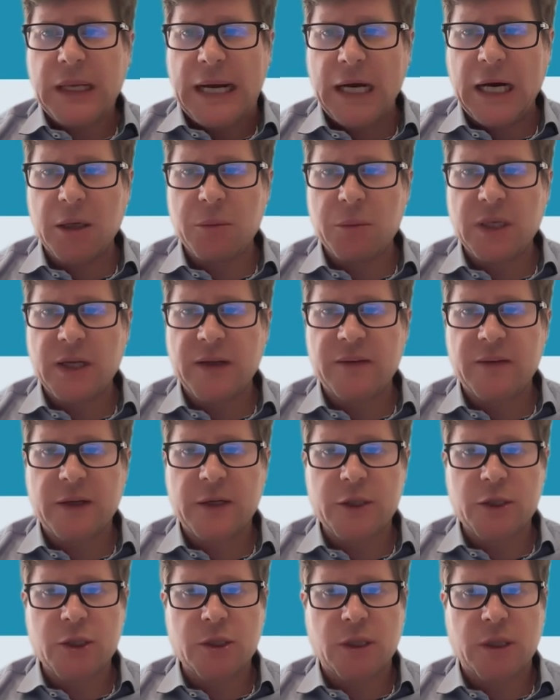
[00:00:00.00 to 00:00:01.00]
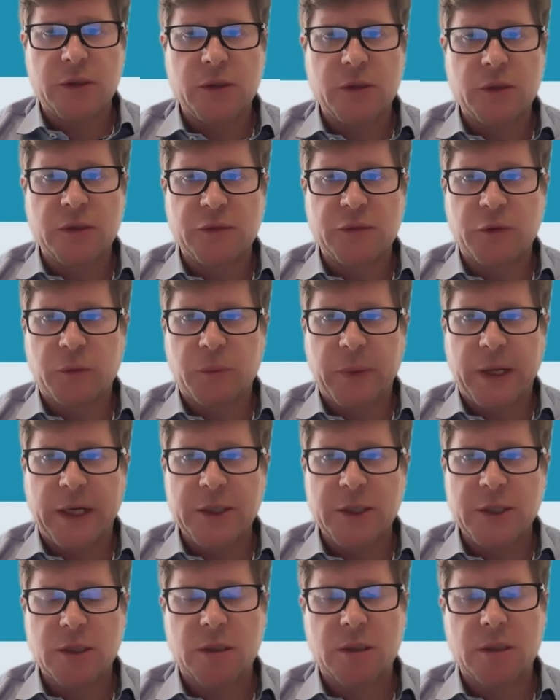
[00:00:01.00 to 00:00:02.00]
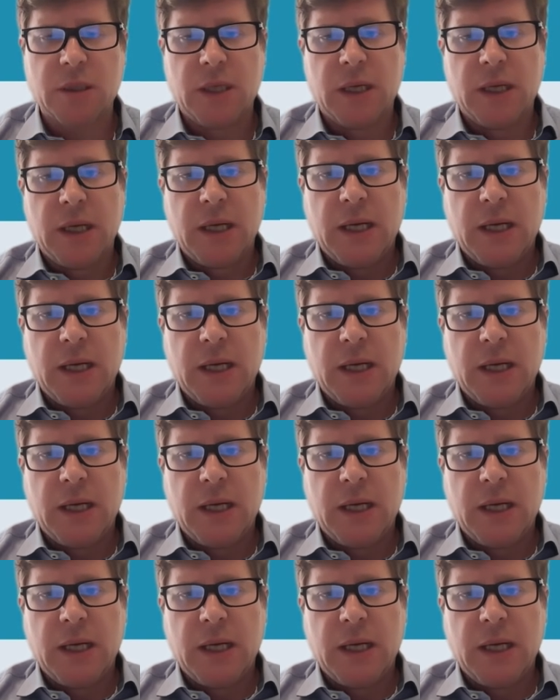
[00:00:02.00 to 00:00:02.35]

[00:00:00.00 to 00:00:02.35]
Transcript: harmonization and uniformation.